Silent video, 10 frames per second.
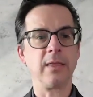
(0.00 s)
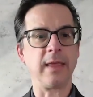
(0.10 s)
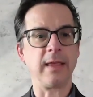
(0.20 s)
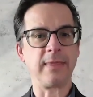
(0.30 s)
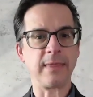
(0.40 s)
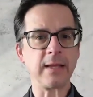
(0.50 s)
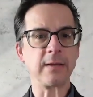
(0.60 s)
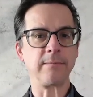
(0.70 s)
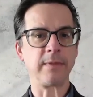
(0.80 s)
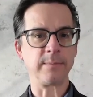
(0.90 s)
They think
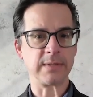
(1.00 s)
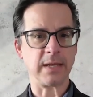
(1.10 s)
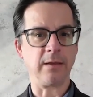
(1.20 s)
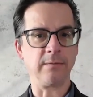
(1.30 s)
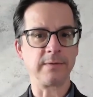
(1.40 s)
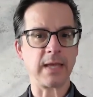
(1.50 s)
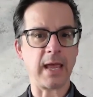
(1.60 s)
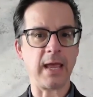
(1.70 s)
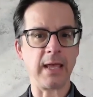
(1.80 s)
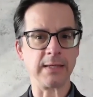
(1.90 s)
of themselves
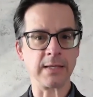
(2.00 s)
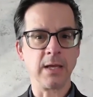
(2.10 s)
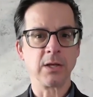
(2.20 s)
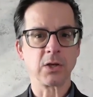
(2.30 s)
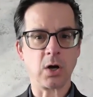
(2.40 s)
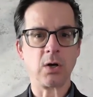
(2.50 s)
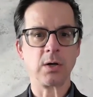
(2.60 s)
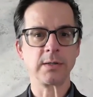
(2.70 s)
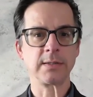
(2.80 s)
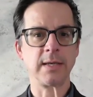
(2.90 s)
as
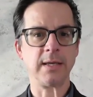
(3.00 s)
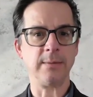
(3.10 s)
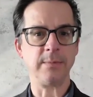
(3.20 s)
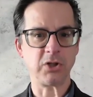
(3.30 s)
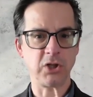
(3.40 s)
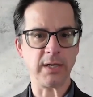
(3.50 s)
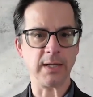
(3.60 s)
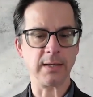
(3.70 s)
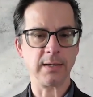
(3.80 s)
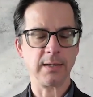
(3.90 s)
cogs in a
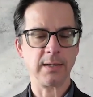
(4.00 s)
machine.